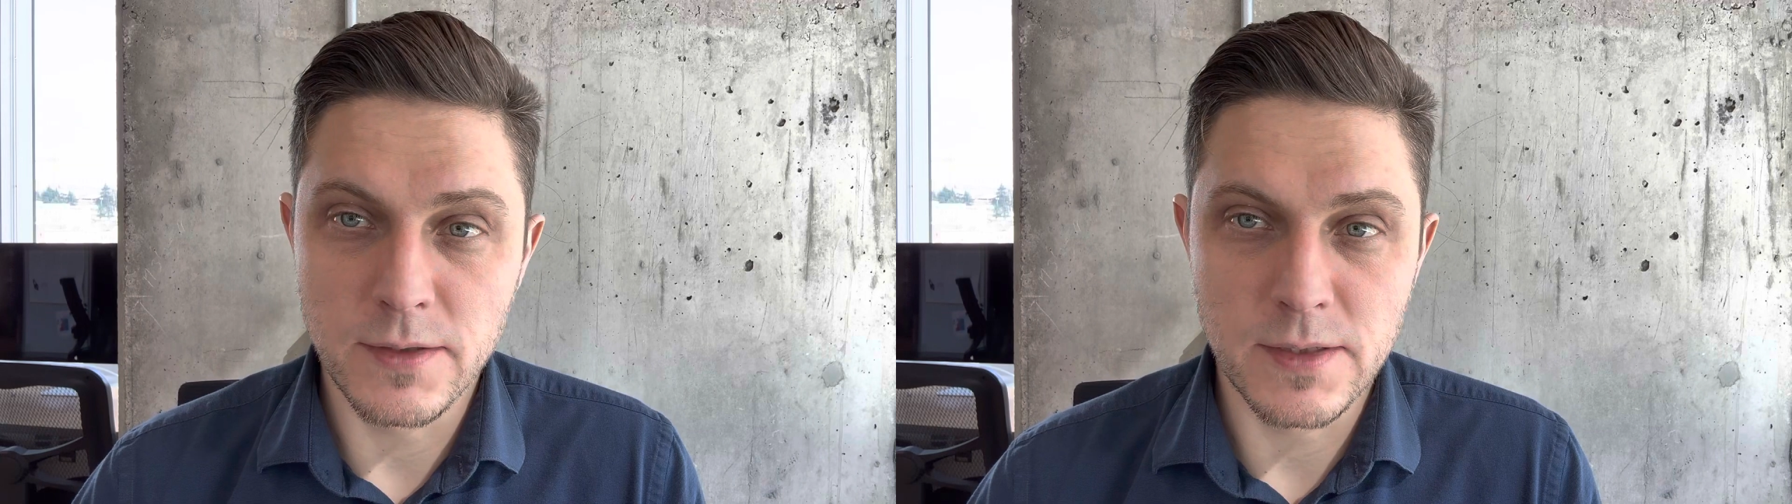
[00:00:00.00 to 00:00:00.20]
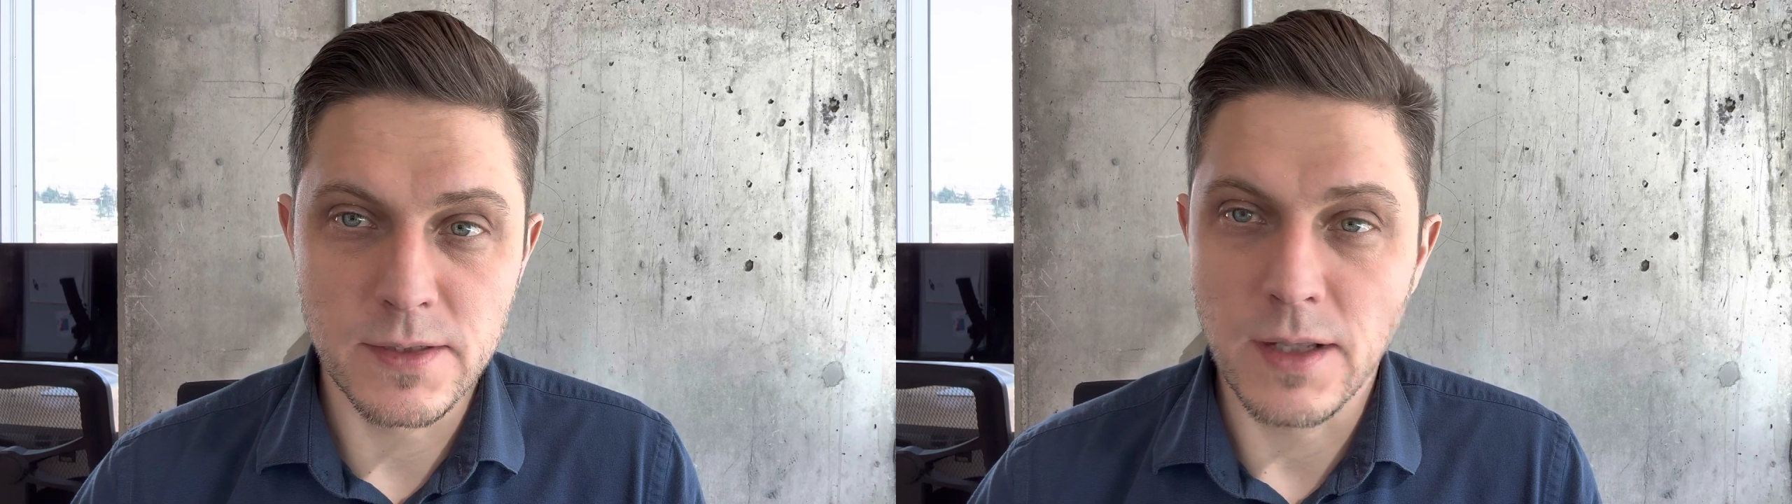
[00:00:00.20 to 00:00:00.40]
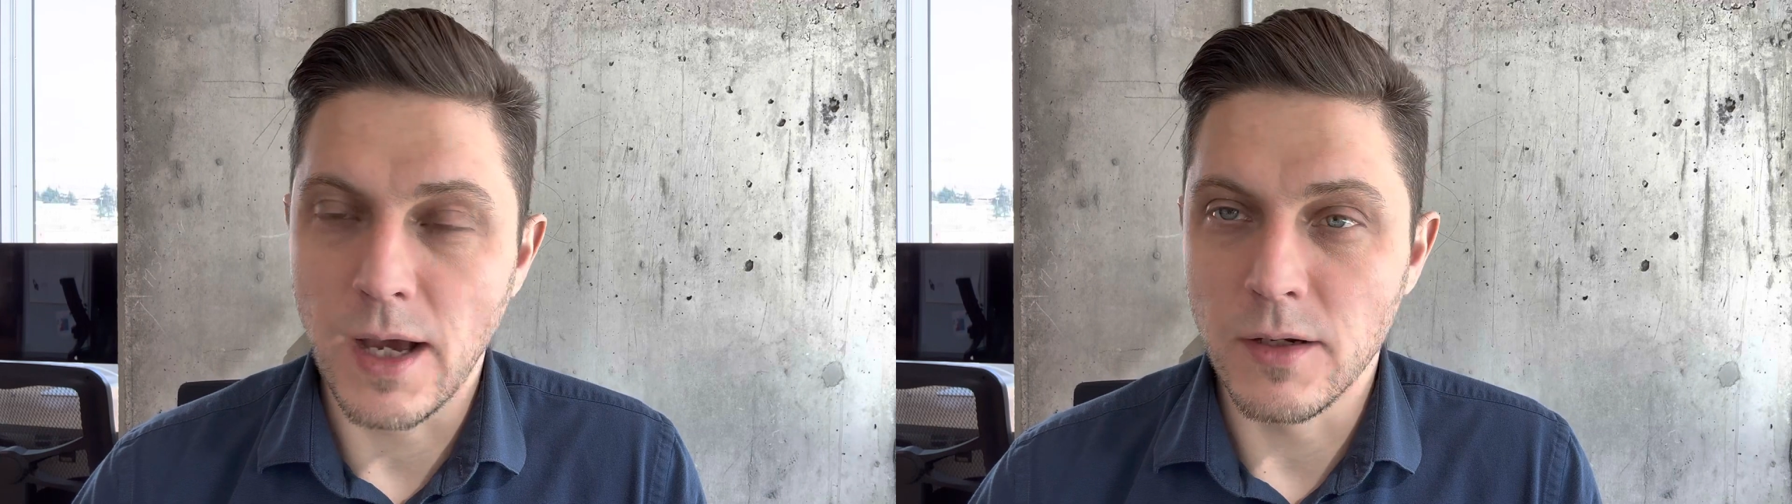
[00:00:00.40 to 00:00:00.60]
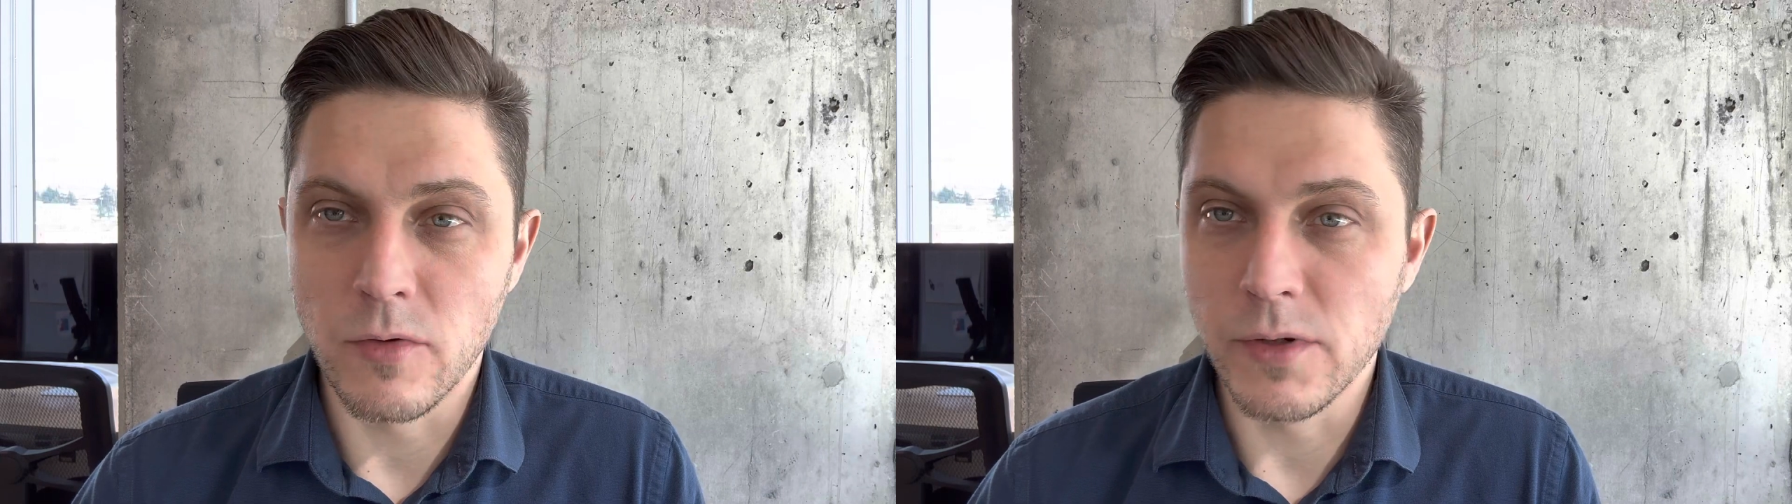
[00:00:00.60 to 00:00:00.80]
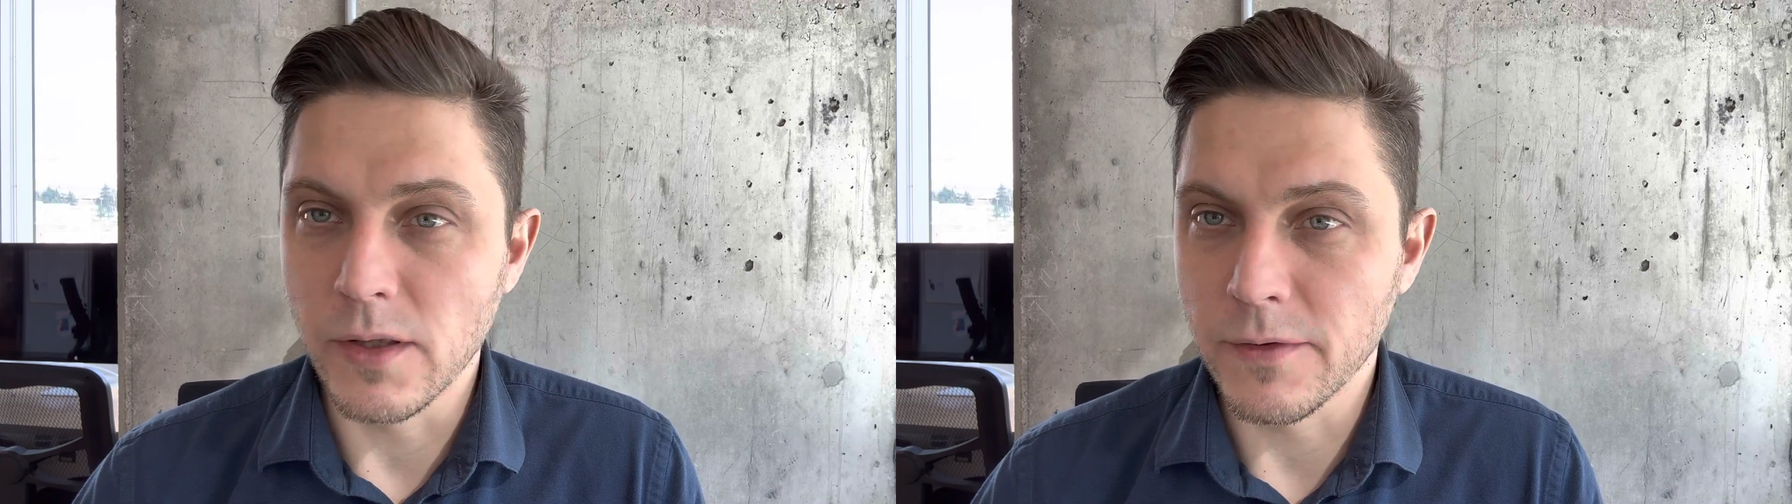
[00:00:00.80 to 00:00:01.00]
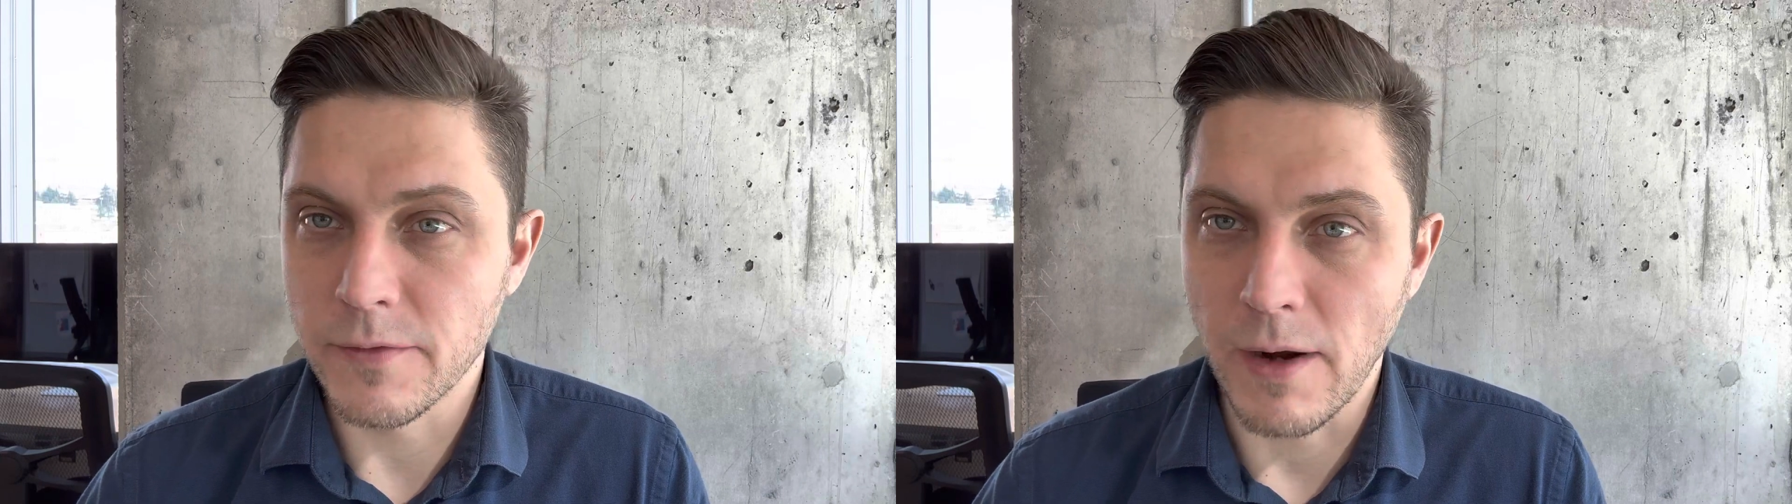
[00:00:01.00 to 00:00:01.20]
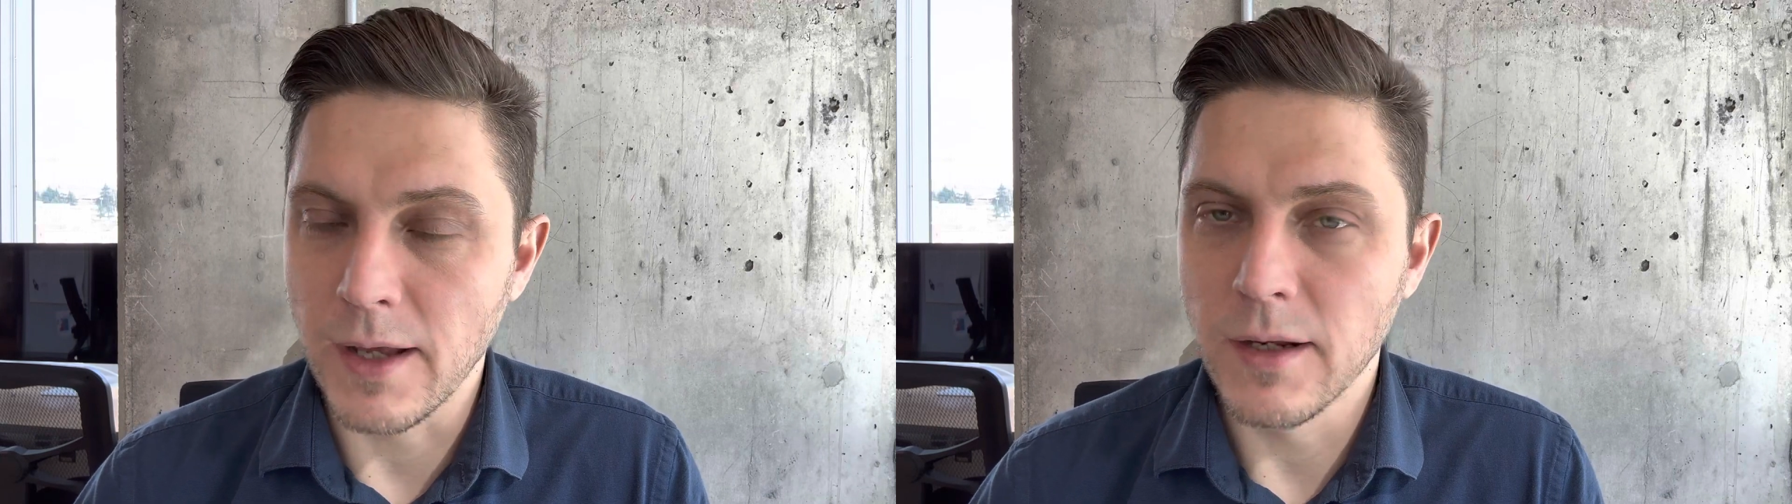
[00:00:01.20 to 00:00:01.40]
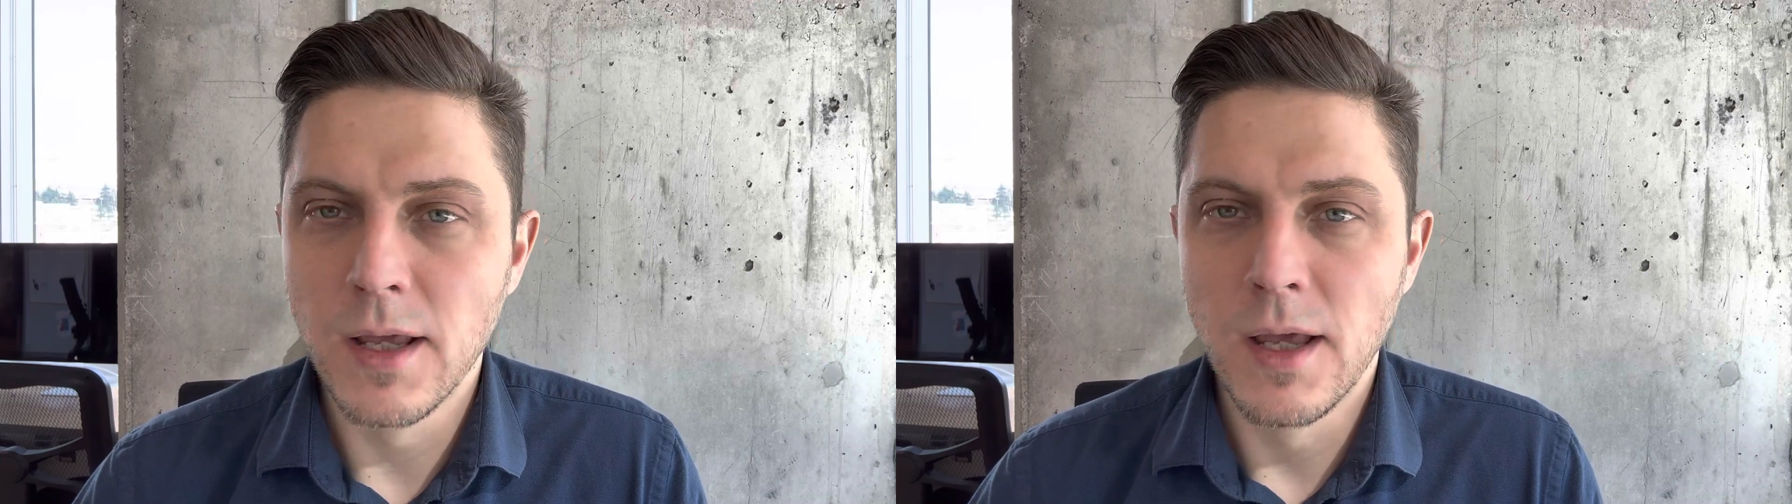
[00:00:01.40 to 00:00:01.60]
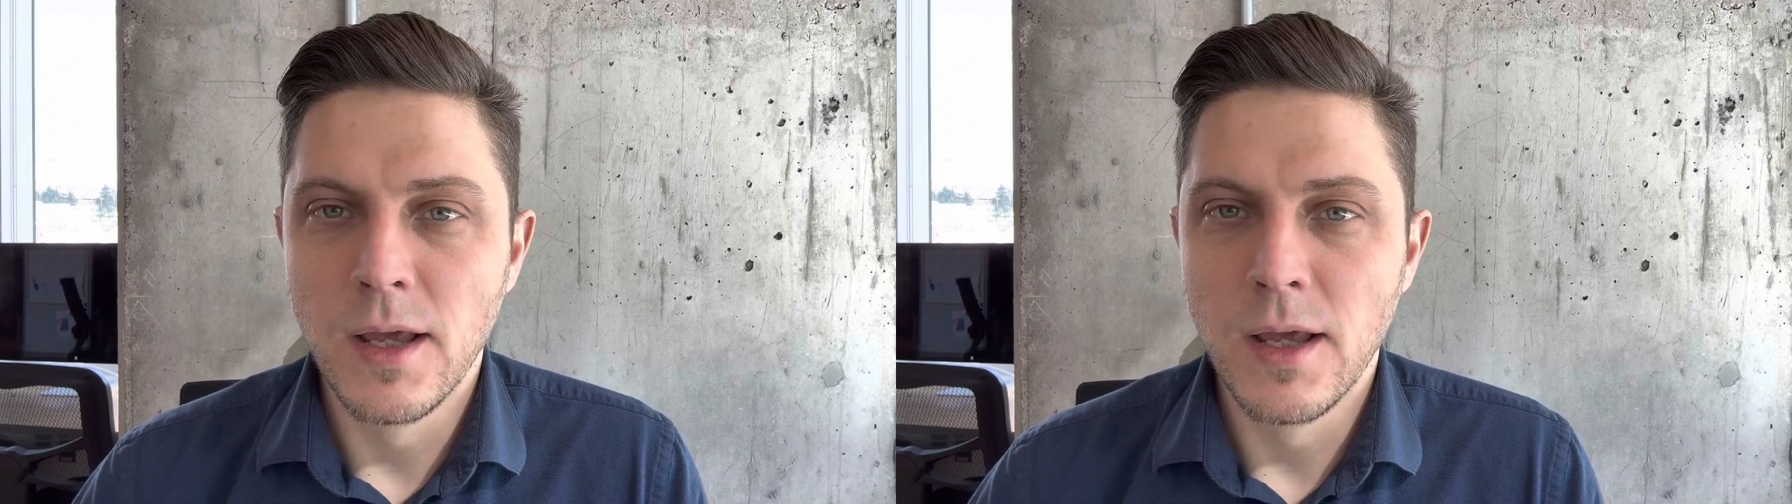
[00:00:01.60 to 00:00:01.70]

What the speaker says: this is not a real threat,